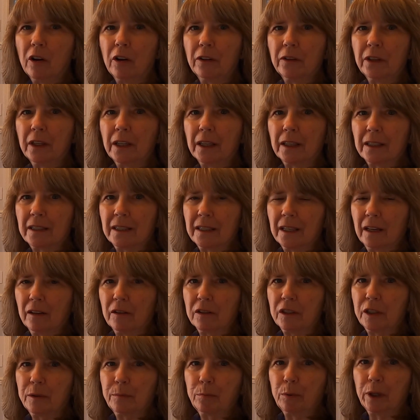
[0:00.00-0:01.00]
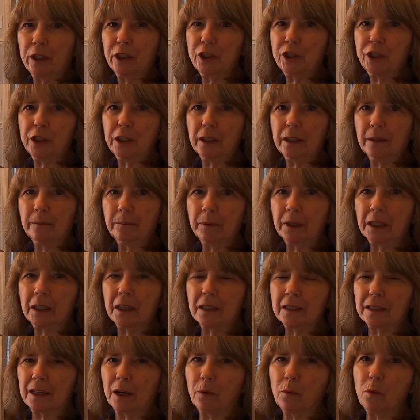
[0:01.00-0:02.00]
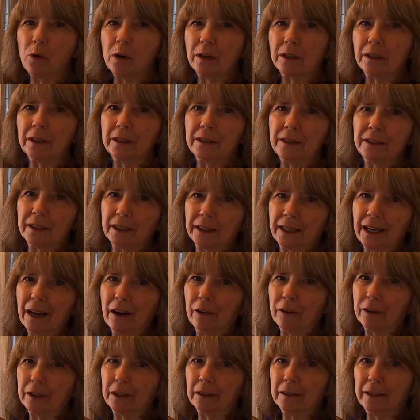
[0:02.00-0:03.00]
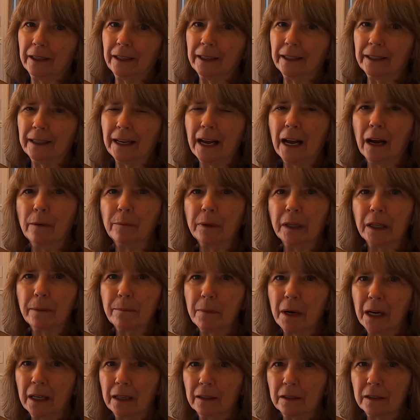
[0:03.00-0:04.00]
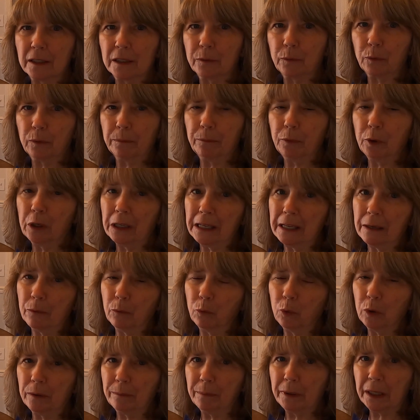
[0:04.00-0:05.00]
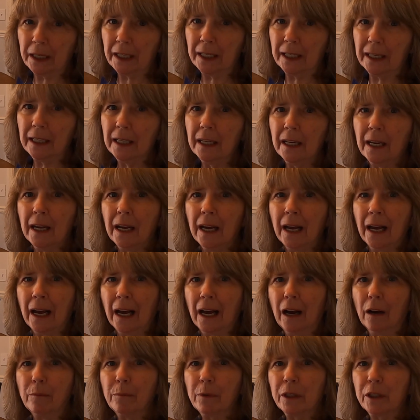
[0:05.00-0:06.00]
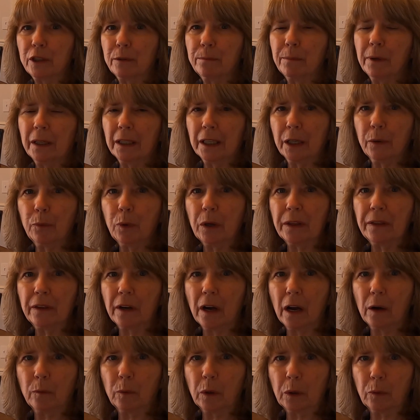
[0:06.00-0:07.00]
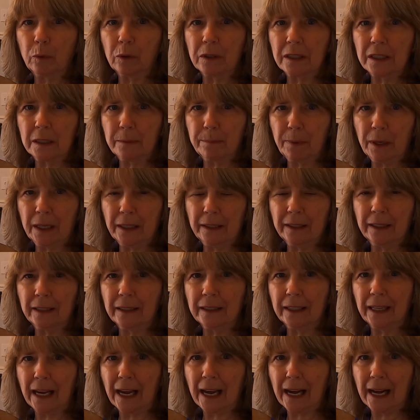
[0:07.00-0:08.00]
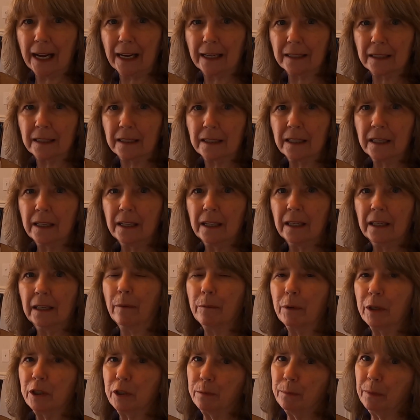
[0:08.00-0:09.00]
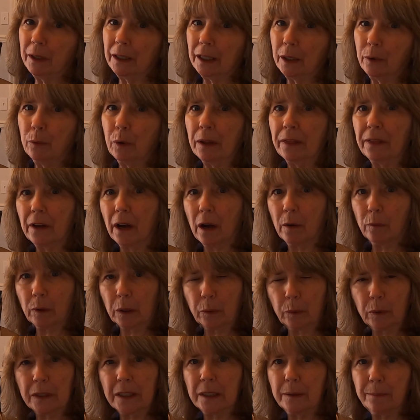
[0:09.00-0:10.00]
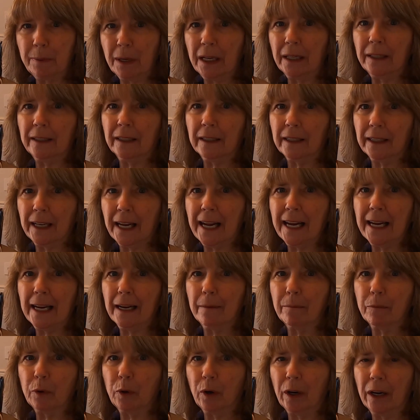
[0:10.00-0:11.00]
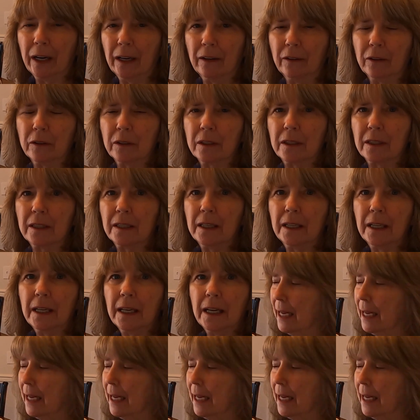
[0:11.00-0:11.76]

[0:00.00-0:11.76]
on the Excel spreadsheet because I wanted to calculate how many miles it would be, how much money we thought we would spend in gas, how much money we thought we would spend in campgrounds,